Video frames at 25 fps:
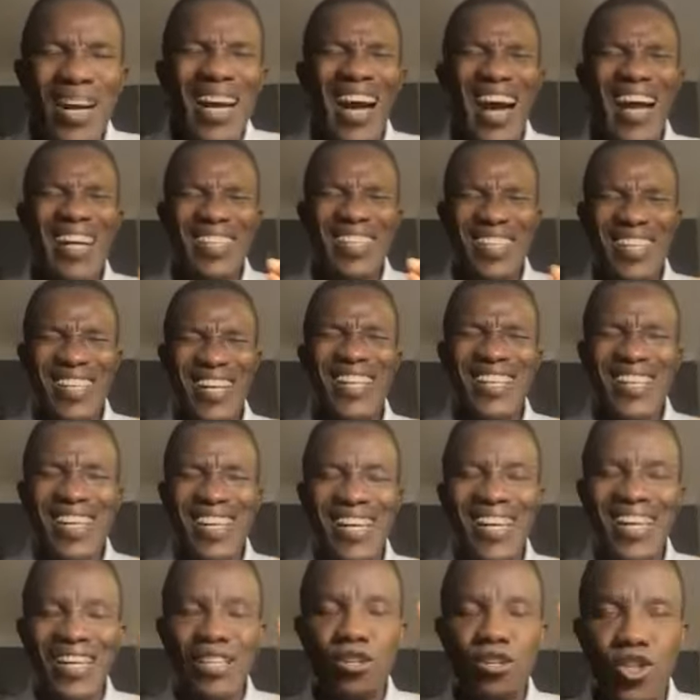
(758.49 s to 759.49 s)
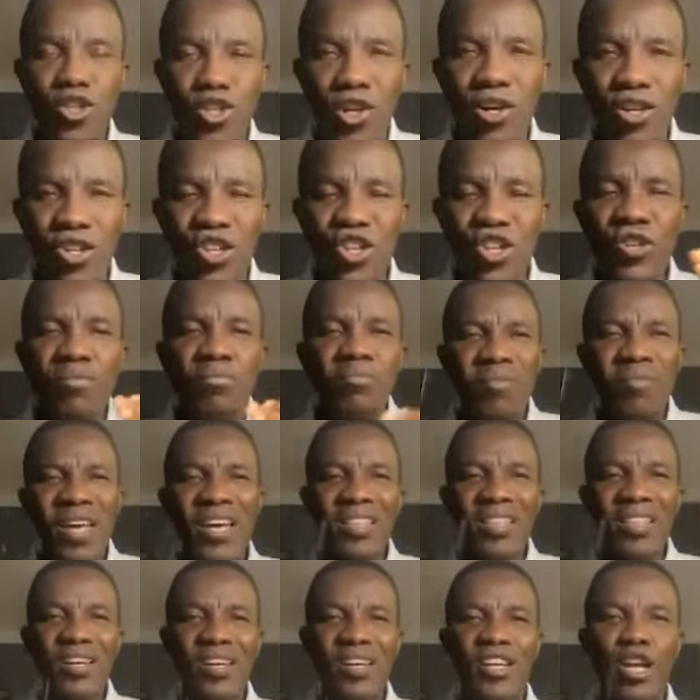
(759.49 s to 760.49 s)
I stand against such
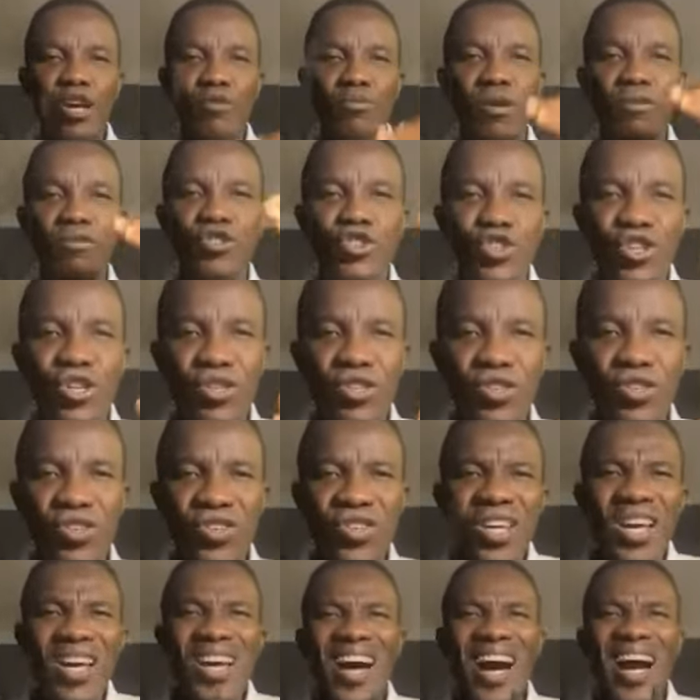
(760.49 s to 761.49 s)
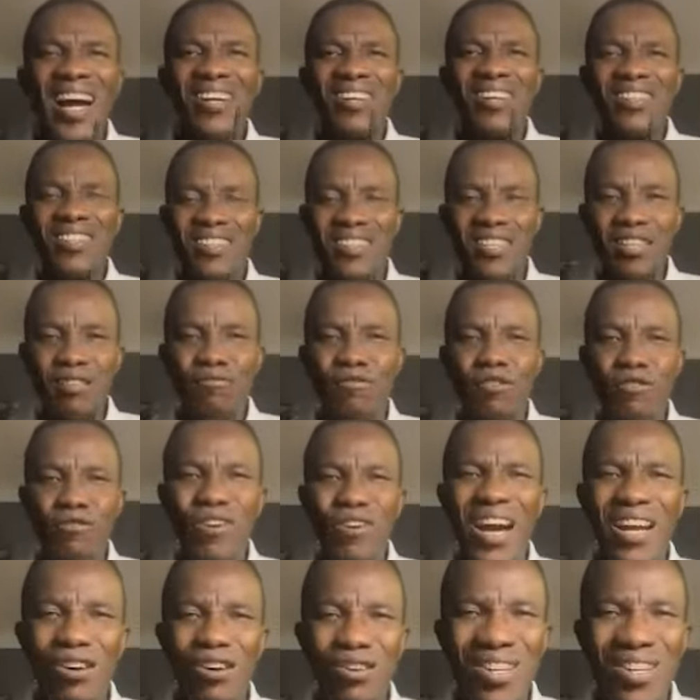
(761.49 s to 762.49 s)
in the name of Jesus. I receive
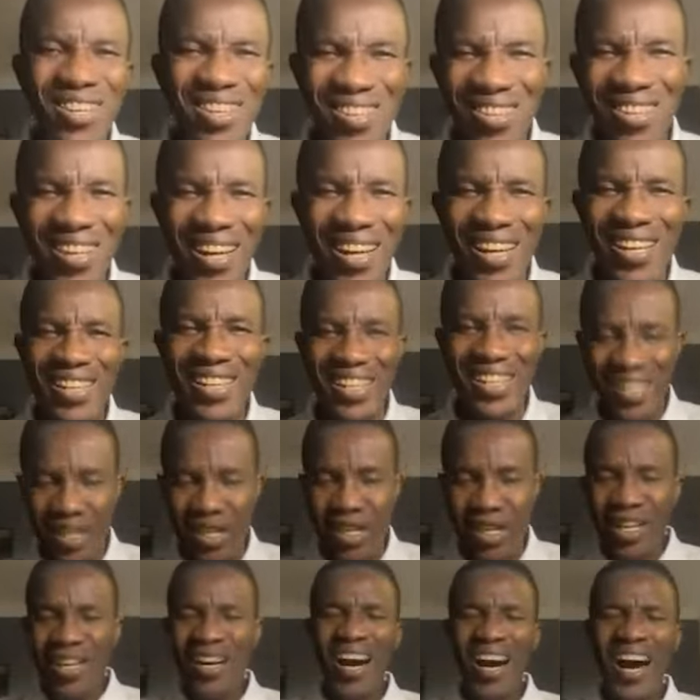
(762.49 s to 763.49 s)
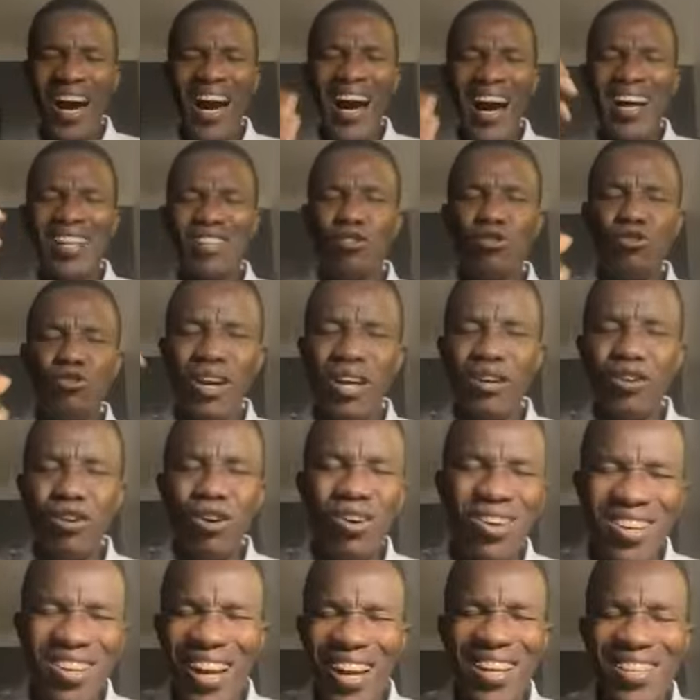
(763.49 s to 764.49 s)
divine understanding uh, to
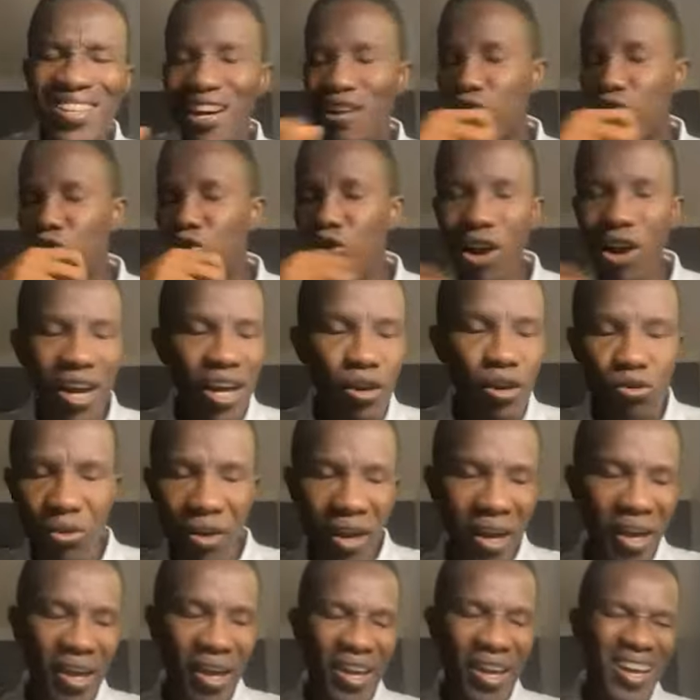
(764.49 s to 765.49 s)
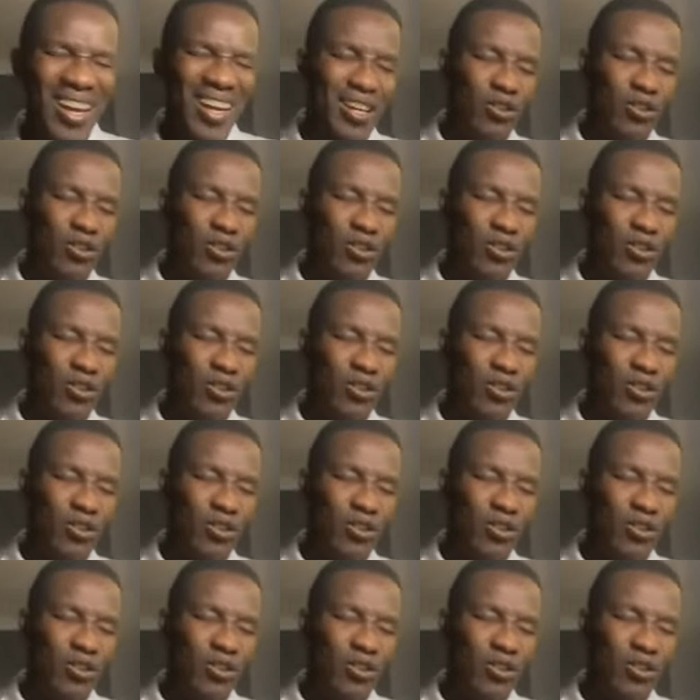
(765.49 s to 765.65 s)
recognize and walk away.